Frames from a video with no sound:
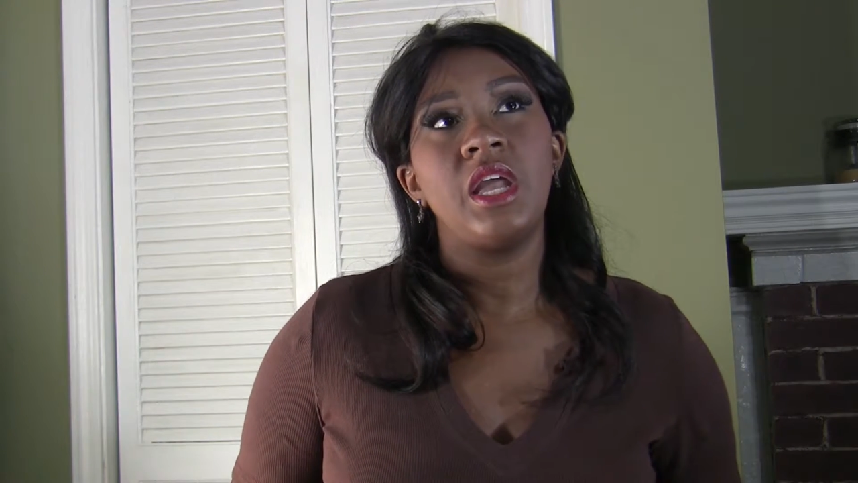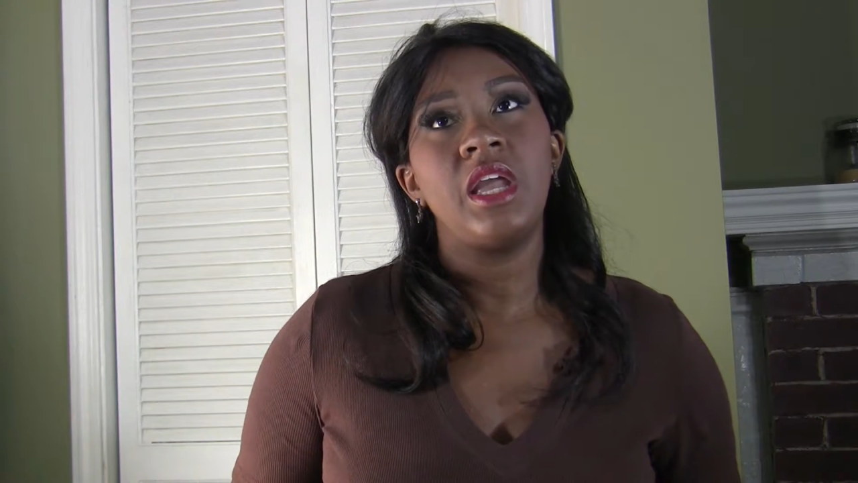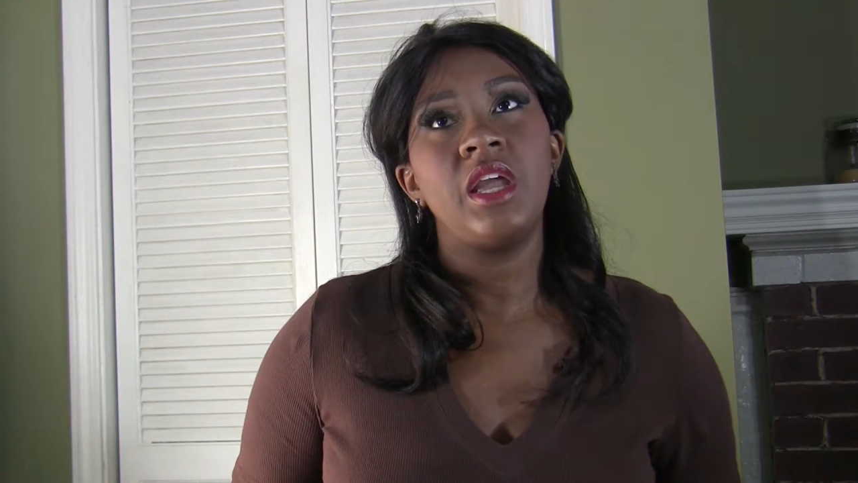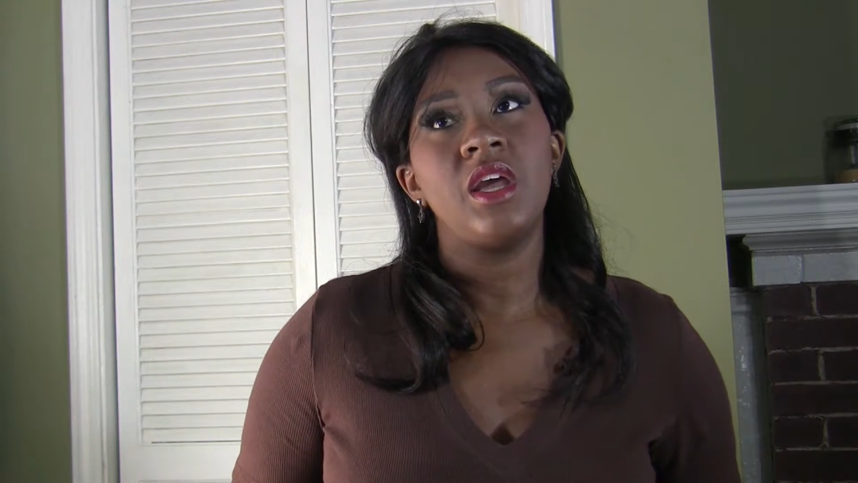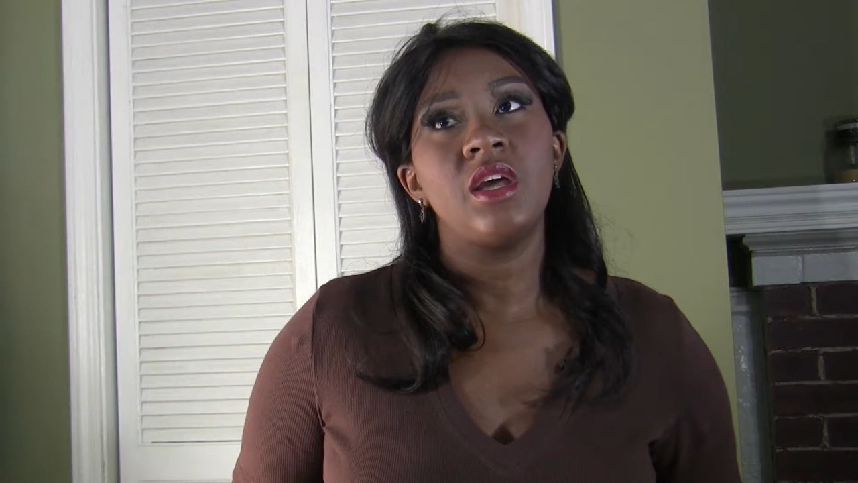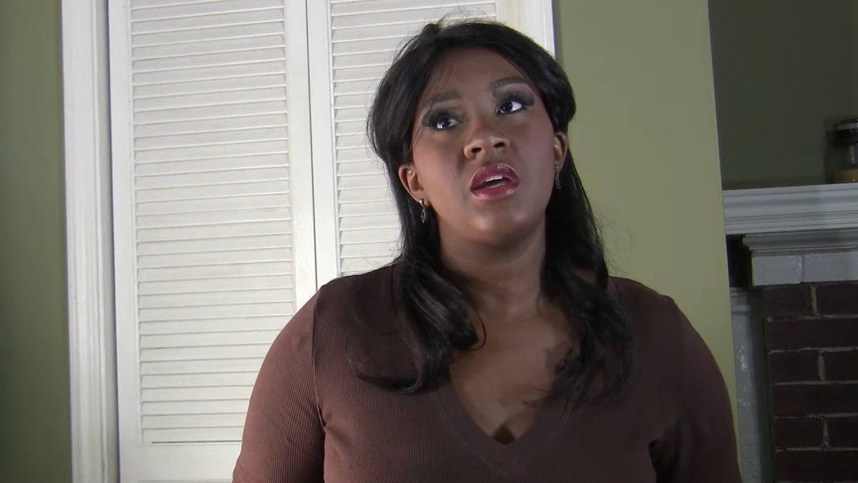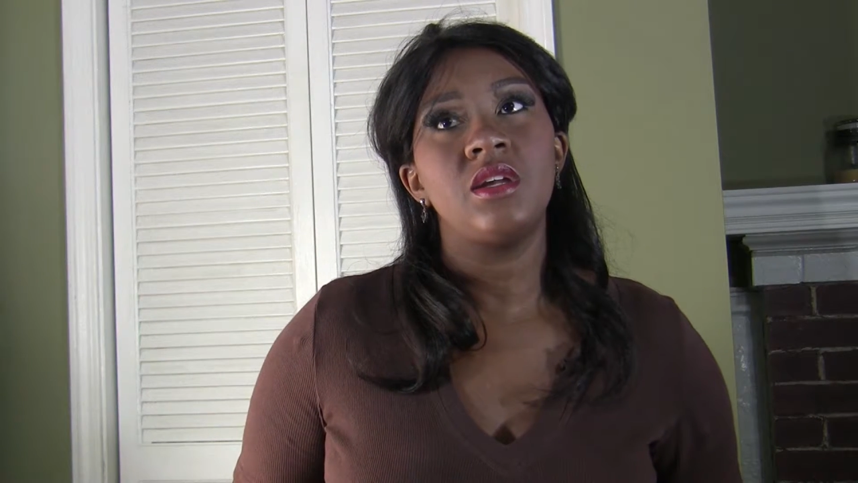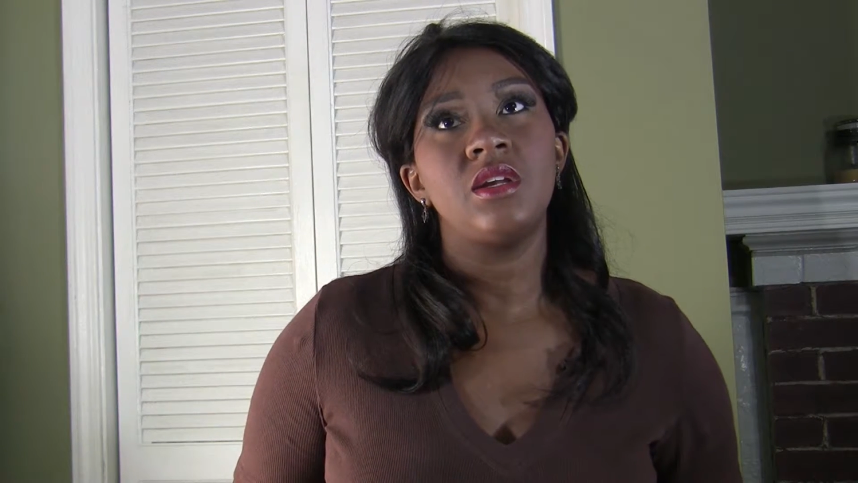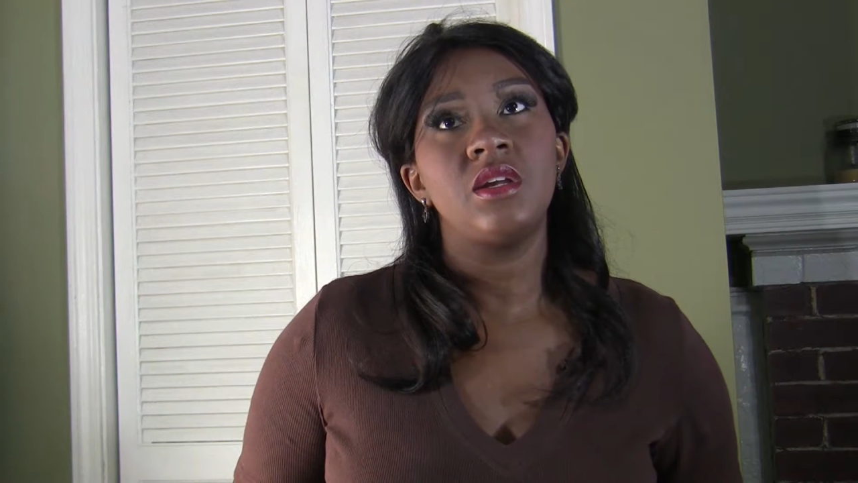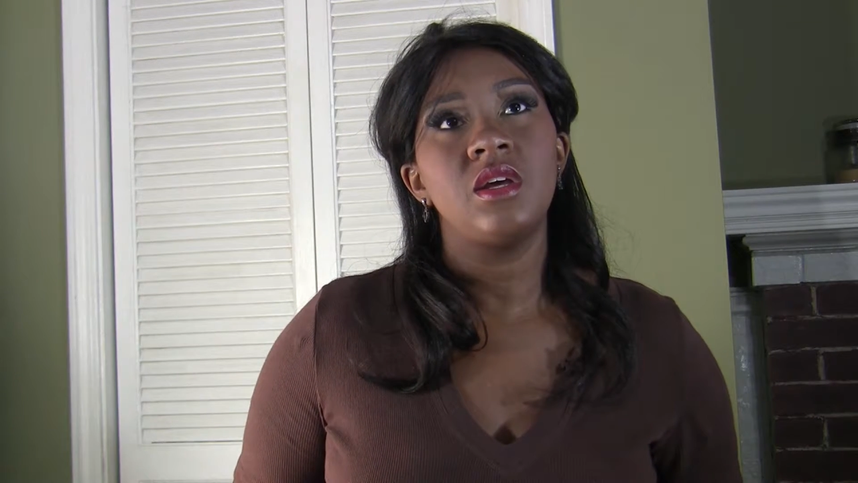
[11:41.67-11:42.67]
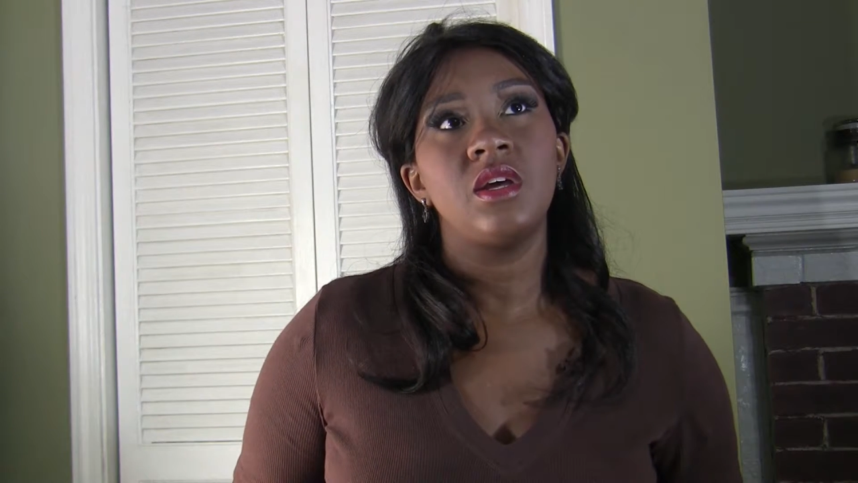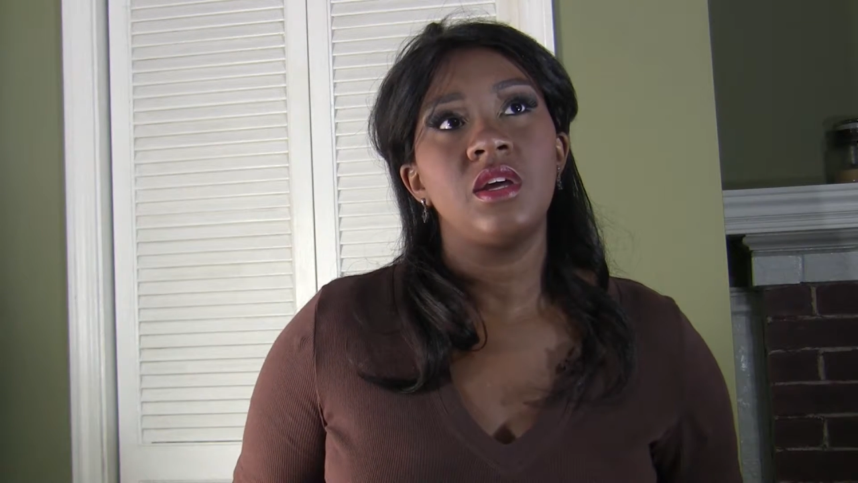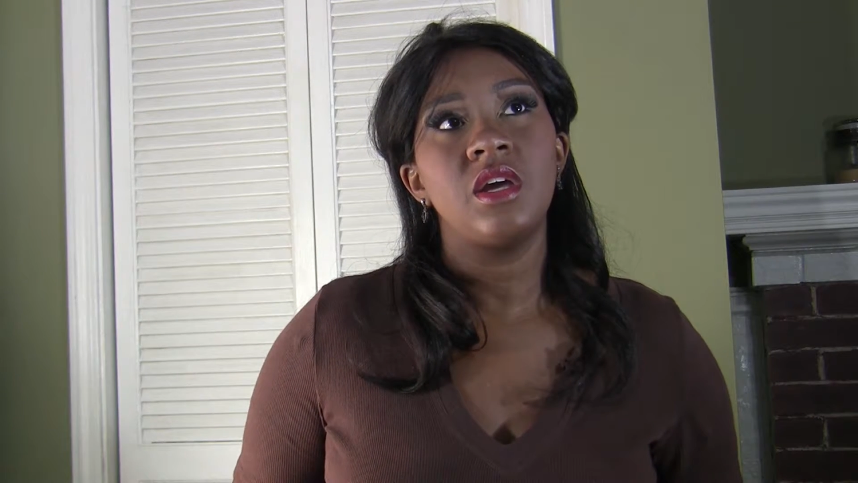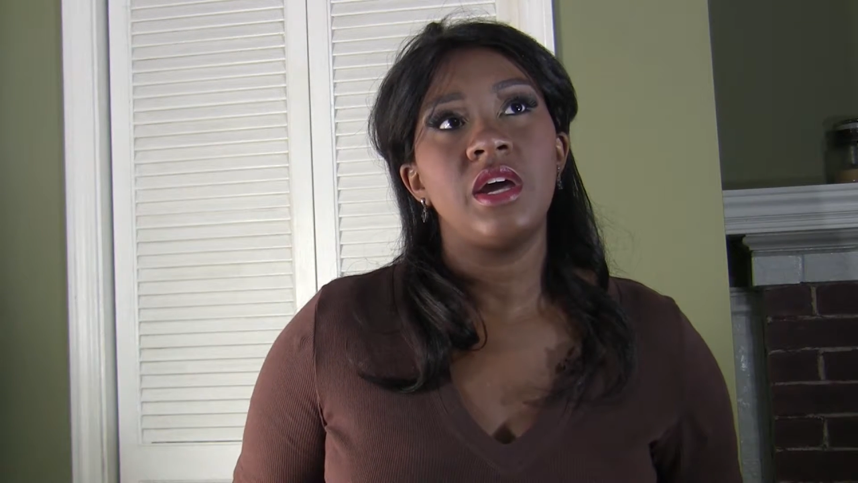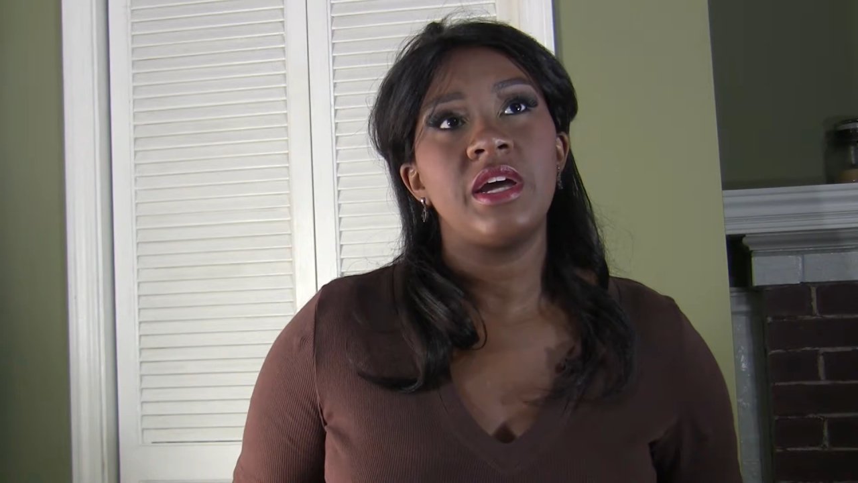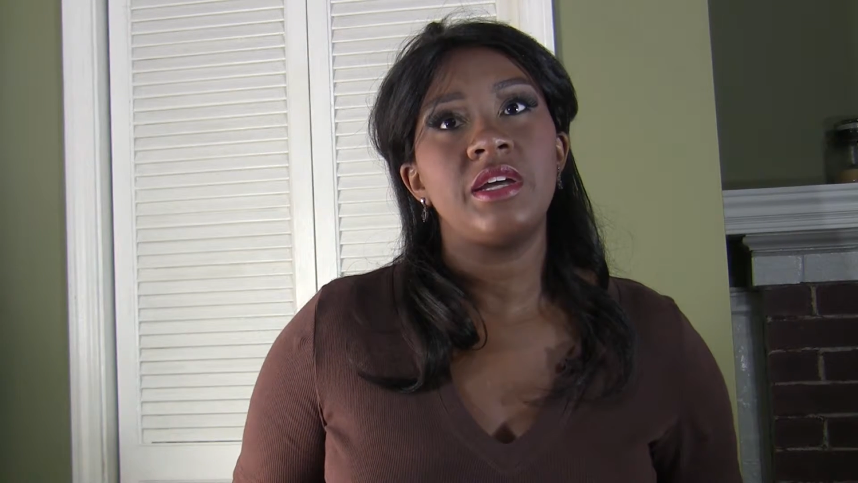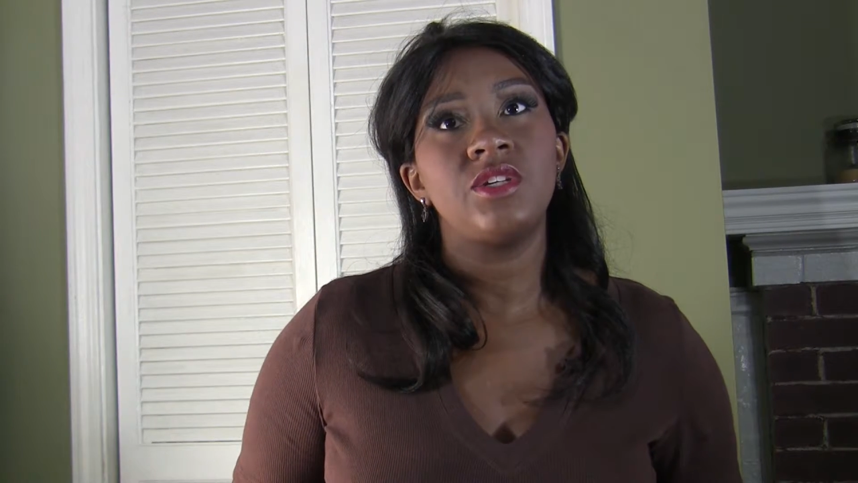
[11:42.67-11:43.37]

And I